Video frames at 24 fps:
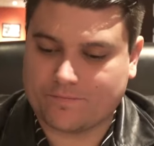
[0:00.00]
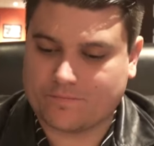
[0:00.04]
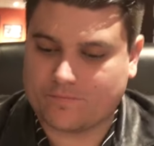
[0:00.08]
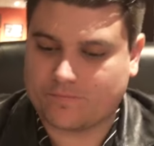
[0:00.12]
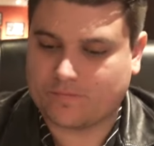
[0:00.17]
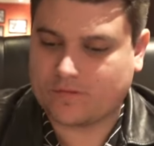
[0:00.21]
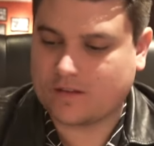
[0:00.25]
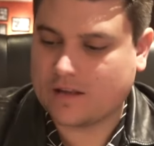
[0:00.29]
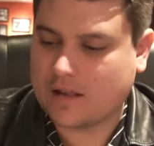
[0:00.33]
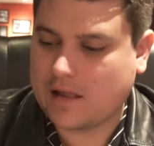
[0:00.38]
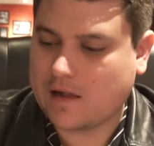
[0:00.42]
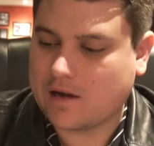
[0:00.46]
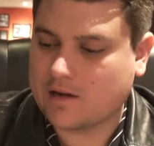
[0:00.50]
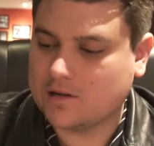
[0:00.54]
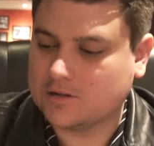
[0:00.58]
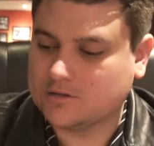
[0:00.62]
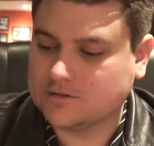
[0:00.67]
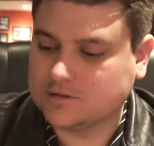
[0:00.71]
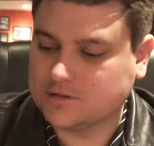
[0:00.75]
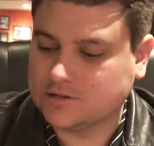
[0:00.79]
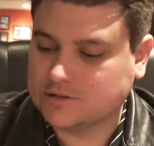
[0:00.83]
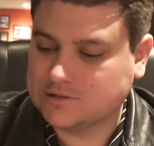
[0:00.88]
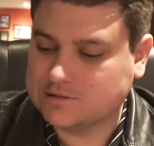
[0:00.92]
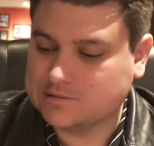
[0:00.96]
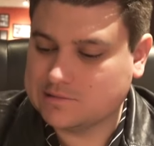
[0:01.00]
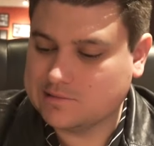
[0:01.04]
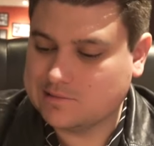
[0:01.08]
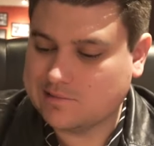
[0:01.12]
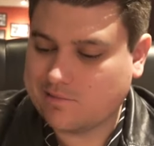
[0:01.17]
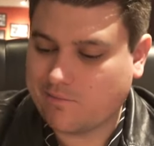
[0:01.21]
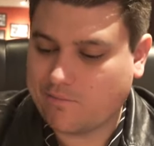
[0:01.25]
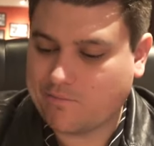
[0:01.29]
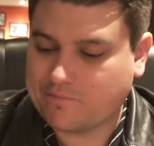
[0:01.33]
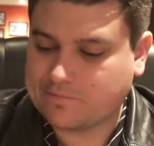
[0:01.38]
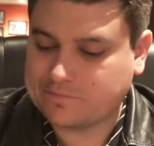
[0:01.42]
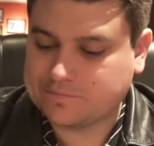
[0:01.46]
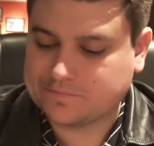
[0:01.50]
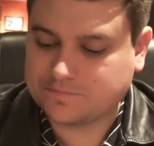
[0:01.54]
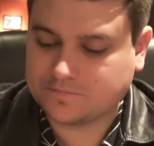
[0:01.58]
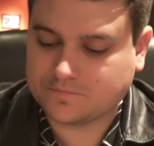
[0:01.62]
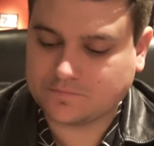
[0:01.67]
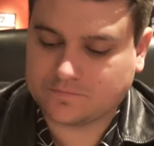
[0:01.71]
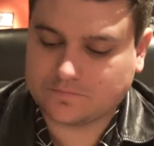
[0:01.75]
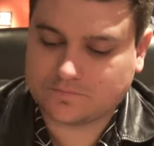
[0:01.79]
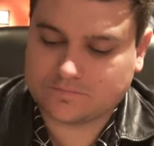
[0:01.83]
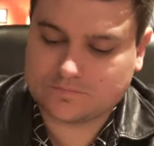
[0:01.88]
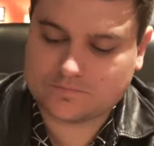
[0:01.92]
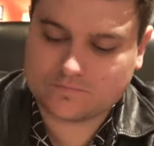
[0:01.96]
Okay, so just like a normal
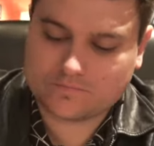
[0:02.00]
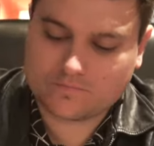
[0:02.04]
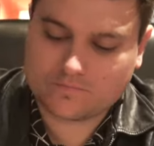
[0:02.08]
french fry?